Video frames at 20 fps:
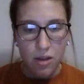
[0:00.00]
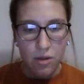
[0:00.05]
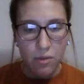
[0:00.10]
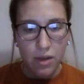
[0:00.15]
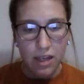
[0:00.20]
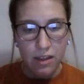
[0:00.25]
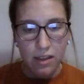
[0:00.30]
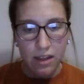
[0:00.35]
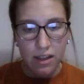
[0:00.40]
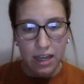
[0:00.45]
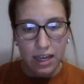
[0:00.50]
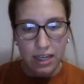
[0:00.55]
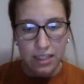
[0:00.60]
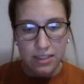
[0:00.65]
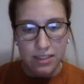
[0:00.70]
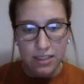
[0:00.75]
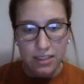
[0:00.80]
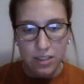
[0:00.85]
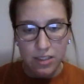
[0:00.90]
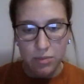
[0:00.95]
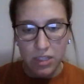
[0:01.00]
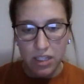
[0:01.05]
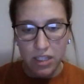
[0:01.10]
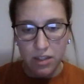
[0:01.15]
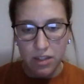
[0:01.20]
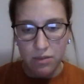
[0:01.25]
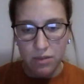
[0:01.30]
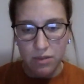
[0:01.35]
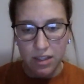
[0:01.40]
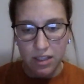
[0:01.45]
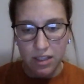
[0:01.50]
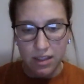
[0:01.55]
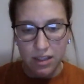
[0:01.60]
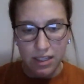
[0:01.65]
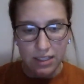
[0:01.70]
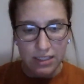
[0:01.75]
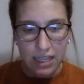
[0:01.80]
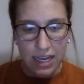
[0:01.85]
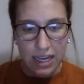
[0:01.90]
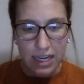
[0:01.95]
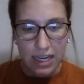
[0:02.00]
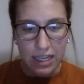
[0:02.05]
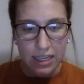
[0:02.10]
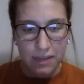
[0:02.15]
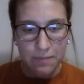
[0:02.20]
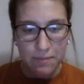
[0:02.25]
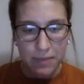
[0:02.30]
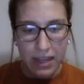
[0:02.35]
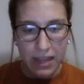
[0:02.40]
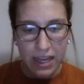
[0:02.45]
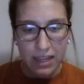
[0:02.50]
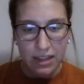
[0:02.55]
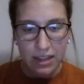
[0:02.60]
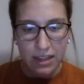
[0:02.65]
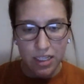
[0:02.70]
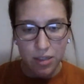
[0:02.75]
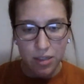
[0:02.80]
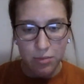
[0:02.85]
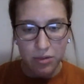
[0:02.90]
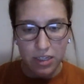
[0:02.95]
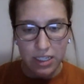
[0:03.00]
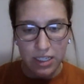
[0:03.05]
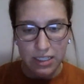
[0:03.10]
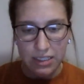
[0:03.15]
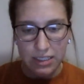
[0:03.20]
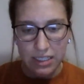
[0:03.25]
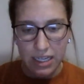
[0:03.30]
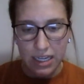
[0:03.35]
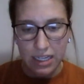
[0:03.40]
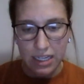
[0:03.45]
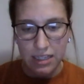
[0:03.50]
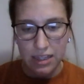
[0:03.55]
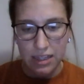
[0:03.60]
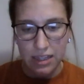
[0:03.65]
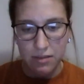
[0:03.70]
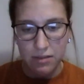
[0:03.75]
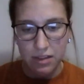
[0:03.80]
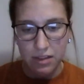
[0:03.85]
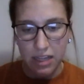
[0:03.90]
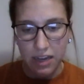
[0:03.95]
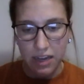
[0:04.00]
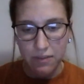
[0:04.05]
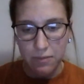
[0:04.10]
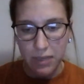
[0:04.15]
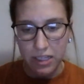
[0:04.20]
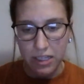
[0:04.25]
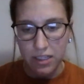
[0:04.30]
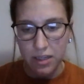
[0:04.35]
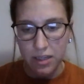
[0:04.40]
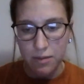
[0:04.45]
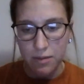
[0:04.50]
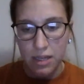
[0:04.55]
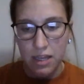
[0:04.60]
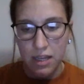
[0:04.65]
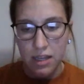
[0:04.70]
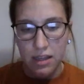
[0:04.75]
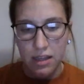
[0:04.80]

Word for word: Well, I can still beat you with nothing tied. I think your brain is tied, laughed Malcolm.